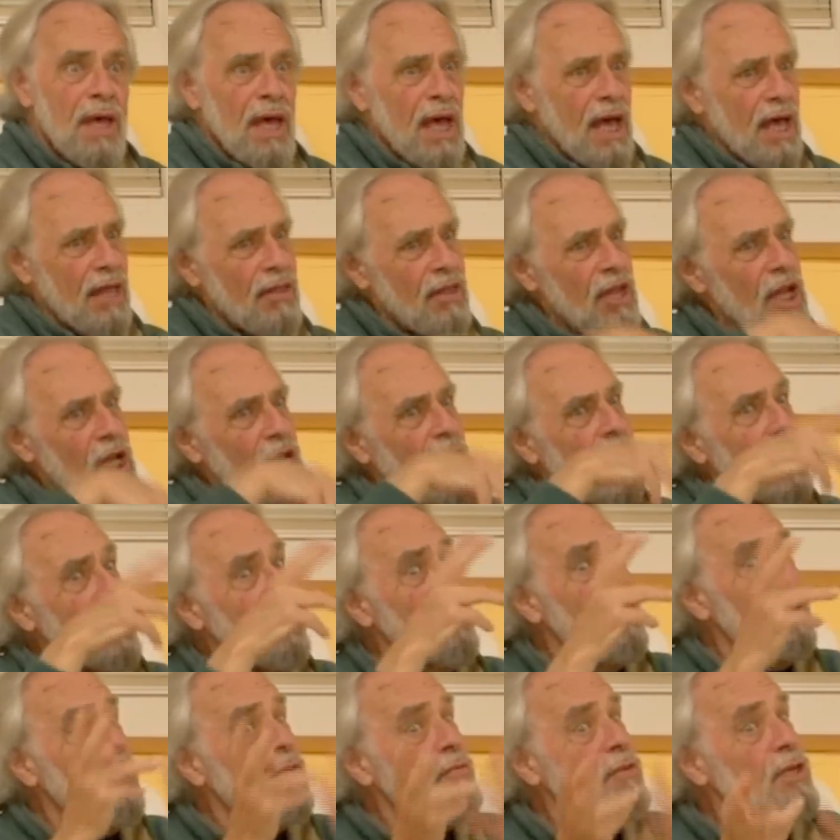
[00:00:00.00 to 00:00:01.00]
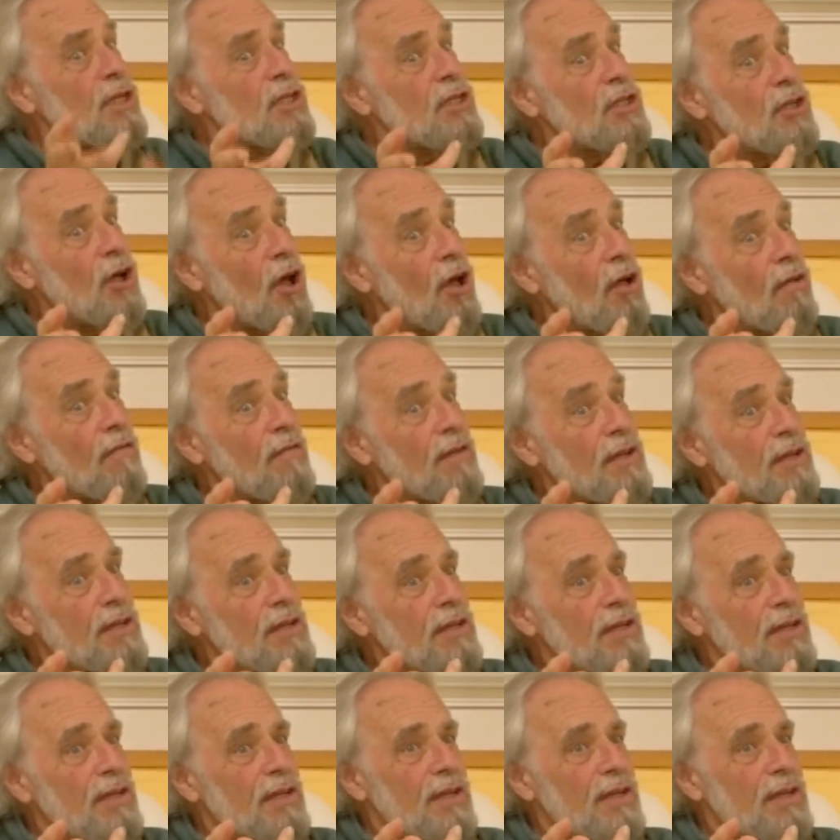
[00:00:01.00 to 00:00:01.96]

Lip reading: and then later on we solve it.